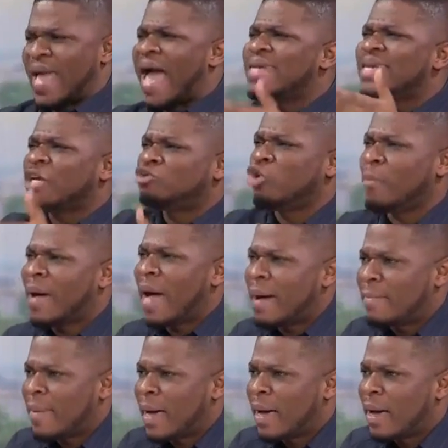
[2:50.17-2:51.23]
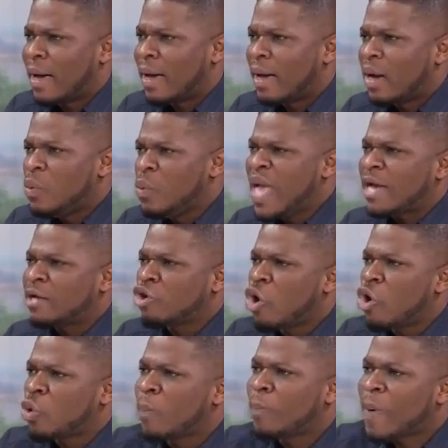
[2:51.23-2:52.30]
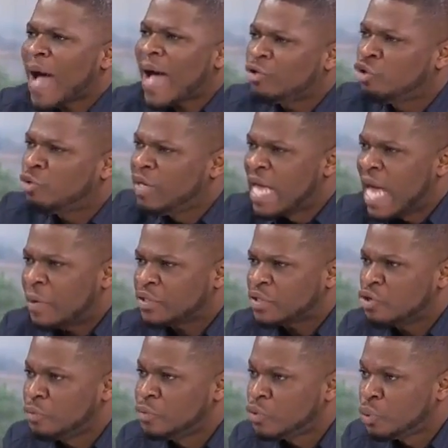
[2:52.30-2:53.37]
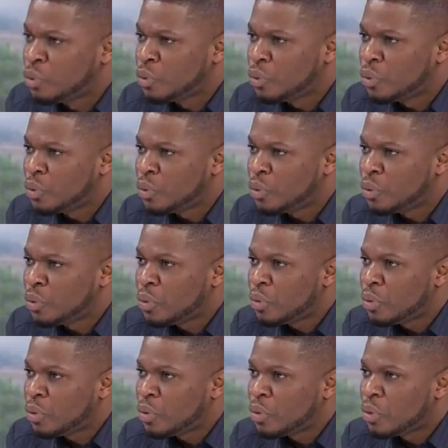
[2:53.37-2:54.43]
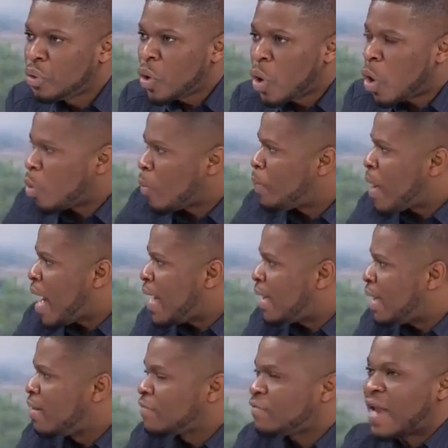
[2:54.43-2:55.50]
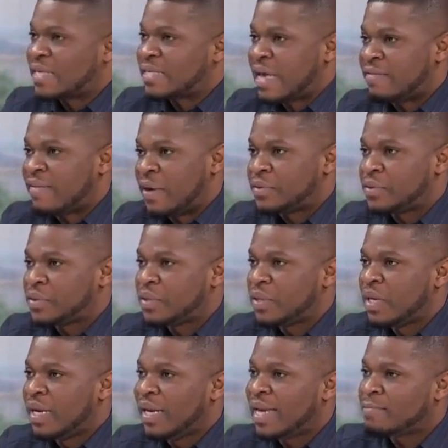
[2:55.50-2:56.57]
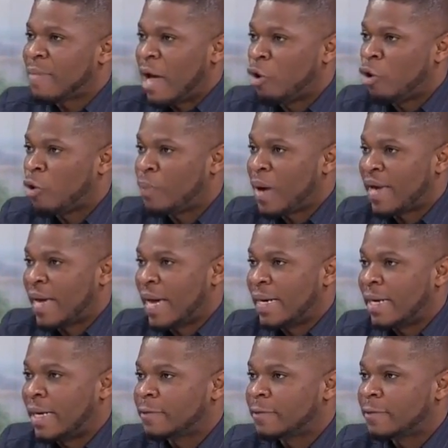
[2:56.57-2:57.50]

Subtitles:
under John Mahama, we have Occupy Jubilee House in Obisu. Occupy Flagstaff House, led by Occupy Ghana.